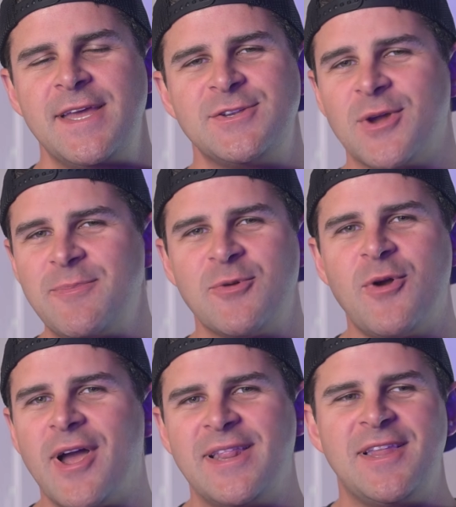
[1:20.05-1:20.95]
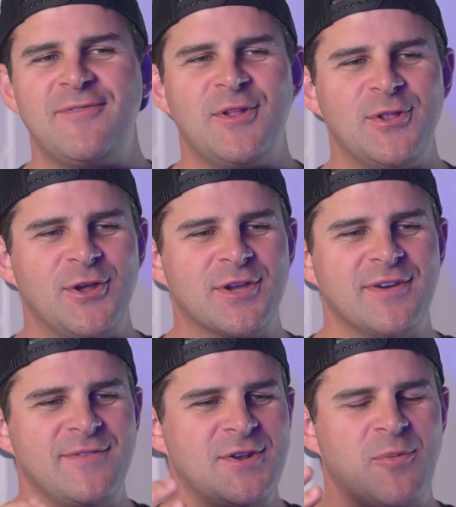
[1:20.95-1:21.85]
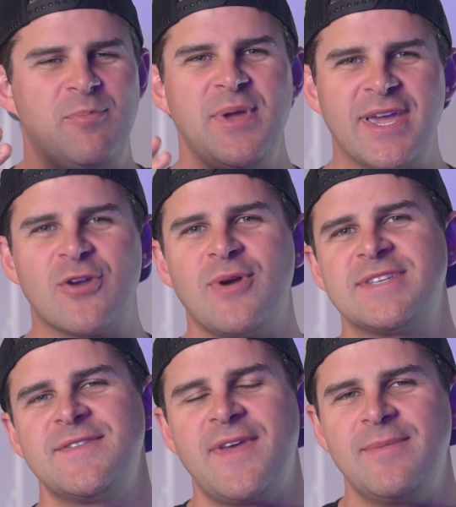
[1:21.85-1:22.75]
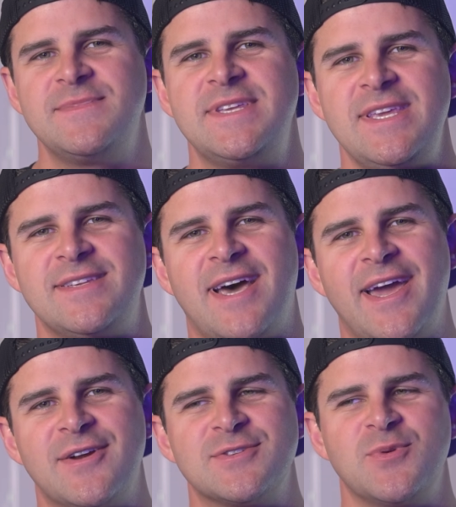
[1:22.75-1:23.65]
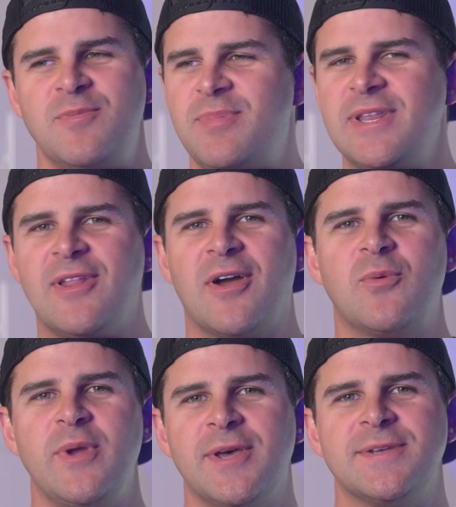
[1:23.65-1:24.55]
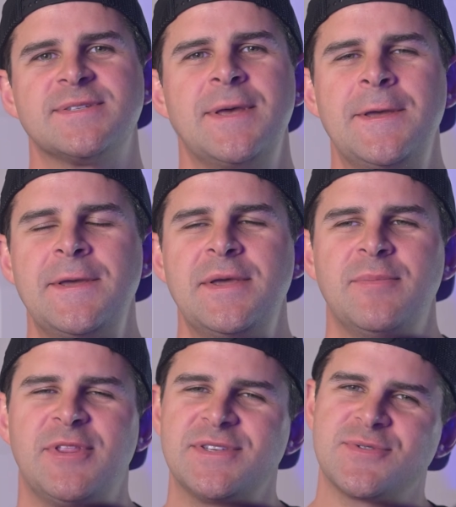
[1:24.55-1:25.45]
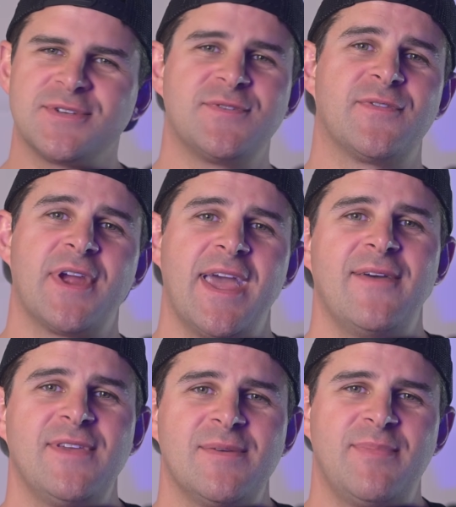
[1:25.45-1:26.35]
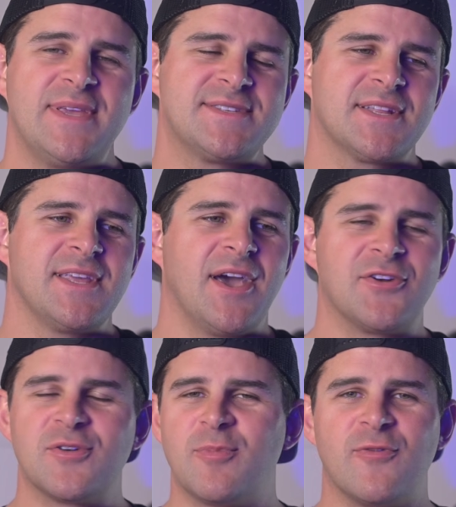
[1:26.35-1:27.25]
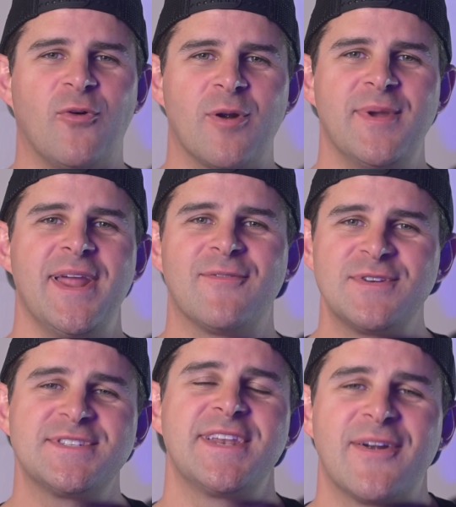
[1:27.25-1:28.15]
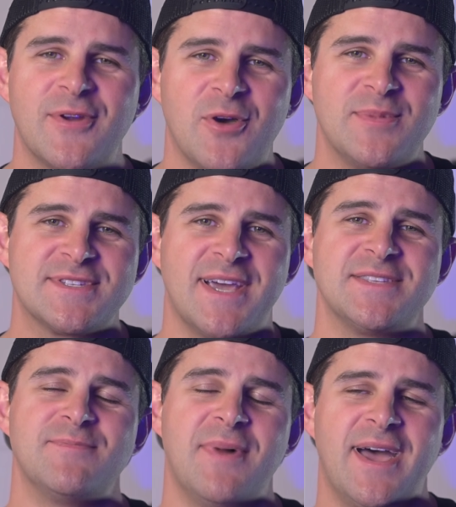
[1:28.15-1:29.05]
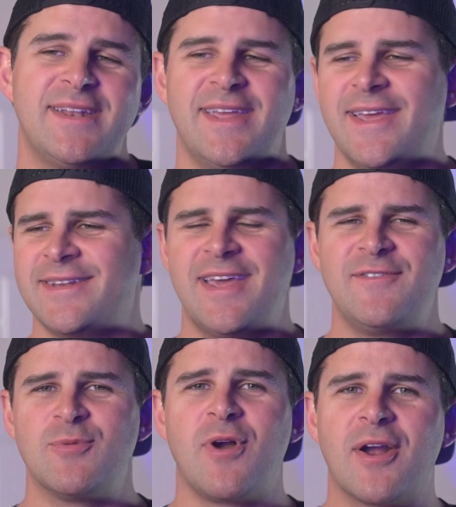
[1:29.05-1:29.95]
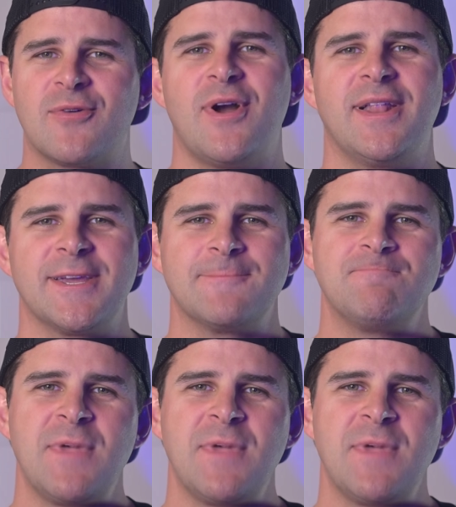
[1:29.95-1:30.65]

Don't get me wrong, I love the look of, big aggressive MT tires with beadlock wheels, but these are also very heavy and basically underperform in every scenario besides mud and heavy rock crawling.